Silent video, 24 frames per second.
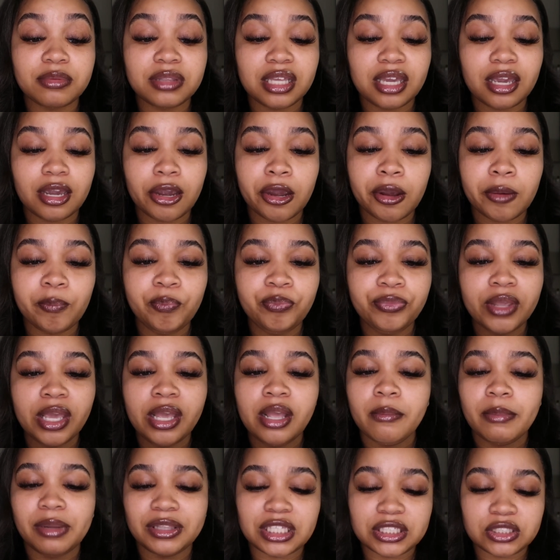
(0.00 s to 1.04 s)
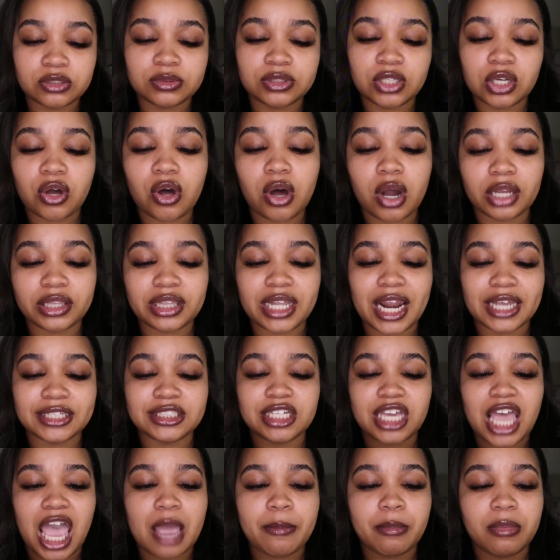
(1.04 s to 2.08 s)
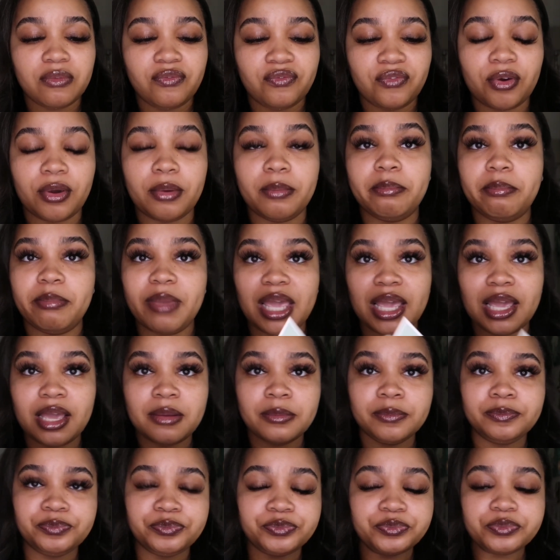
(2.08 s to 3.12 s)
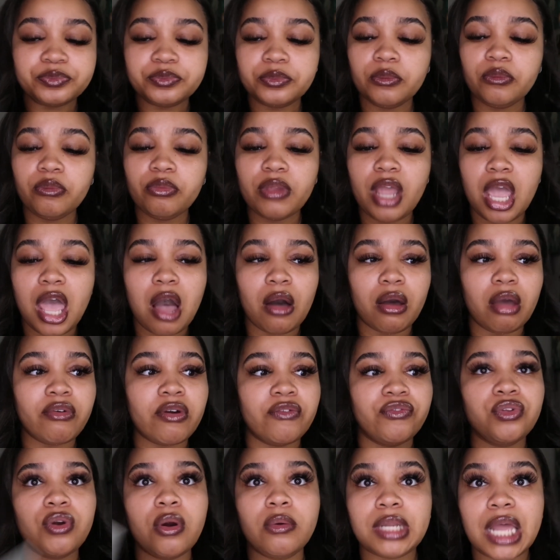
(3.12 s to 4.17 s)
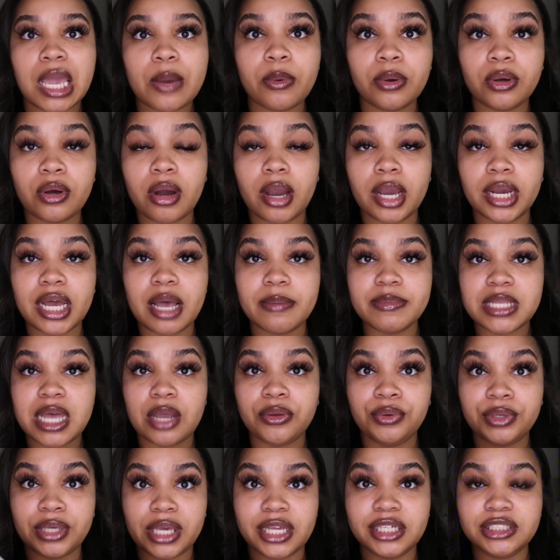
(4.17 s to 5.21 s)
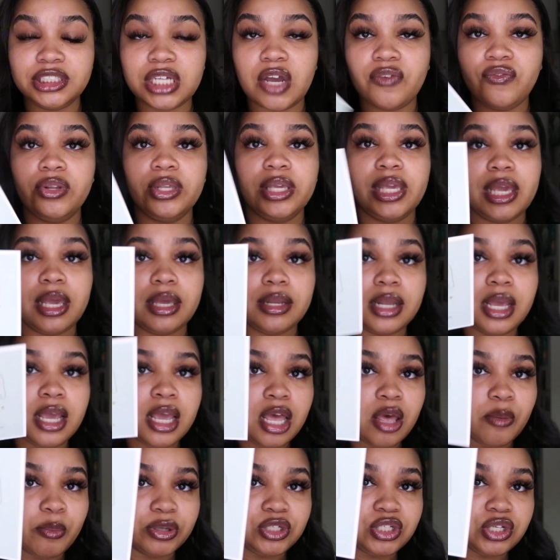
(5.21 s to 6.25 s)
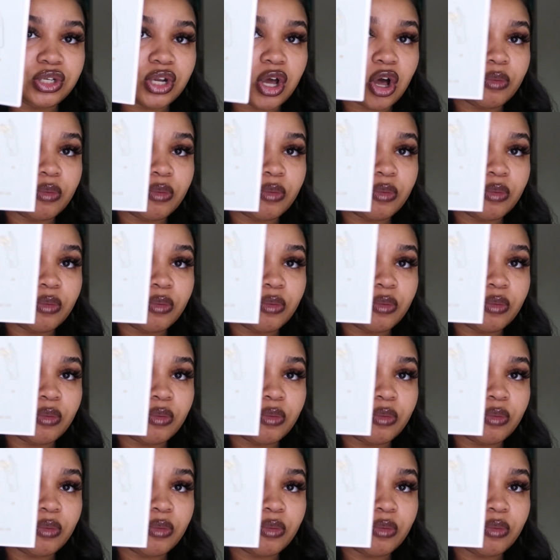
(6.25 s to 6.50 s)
up there. But this was a card that actually came up for me however if you don't like what card comes out you can shuffle again but you